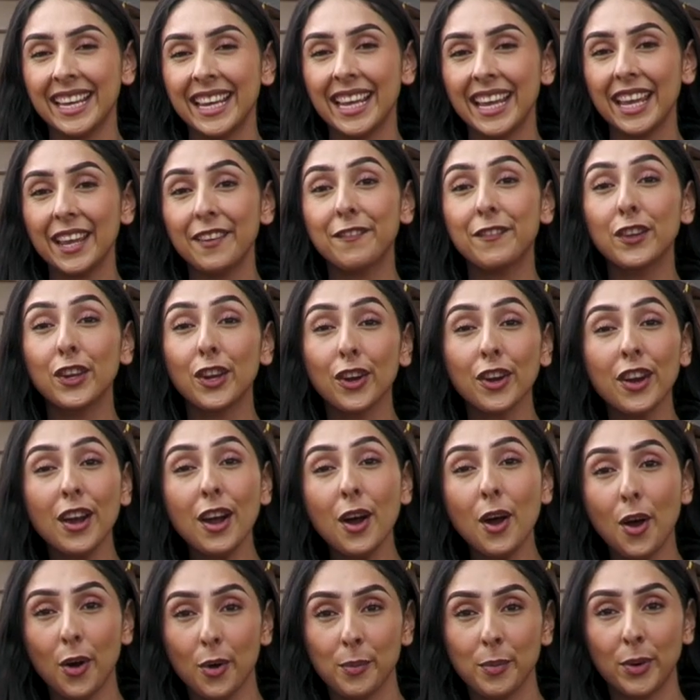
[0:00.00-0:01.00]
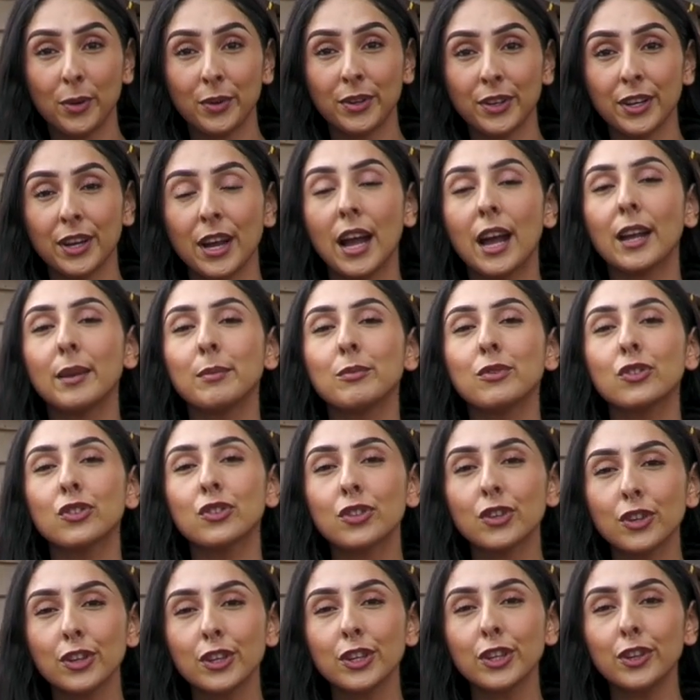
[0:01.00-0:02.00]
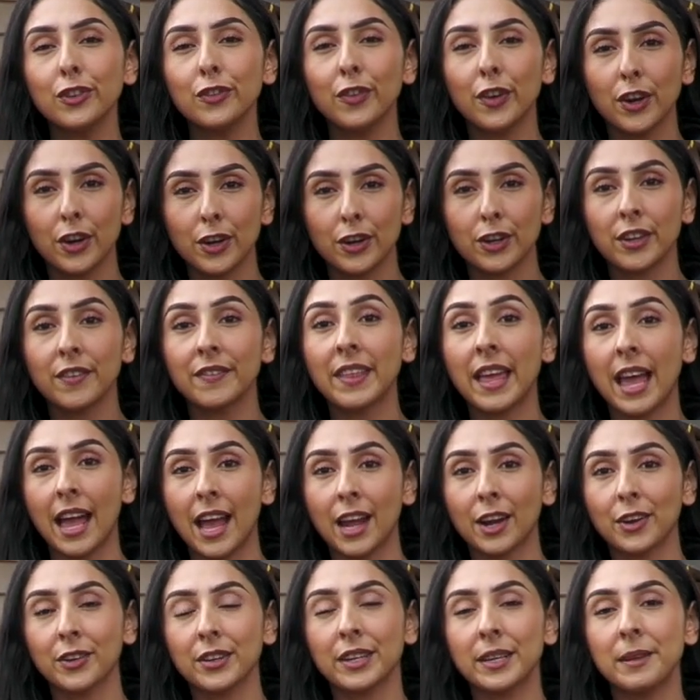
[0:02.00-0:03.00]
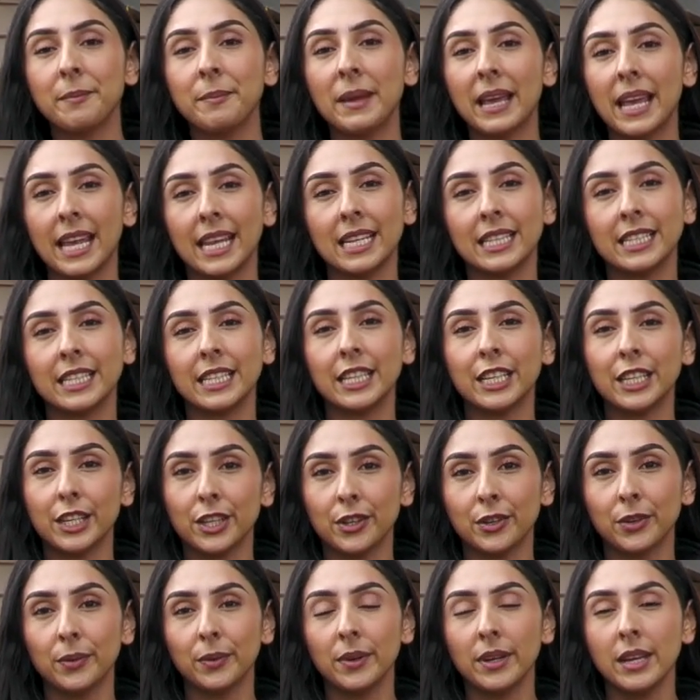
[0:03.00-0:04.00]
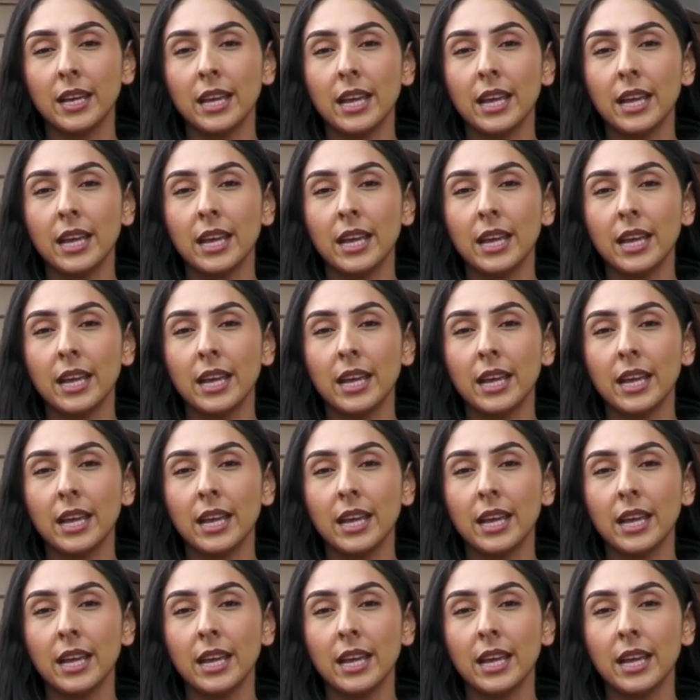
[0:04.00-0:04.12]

If you're a homeowner, I'm sure you've heard of the acronym ADU,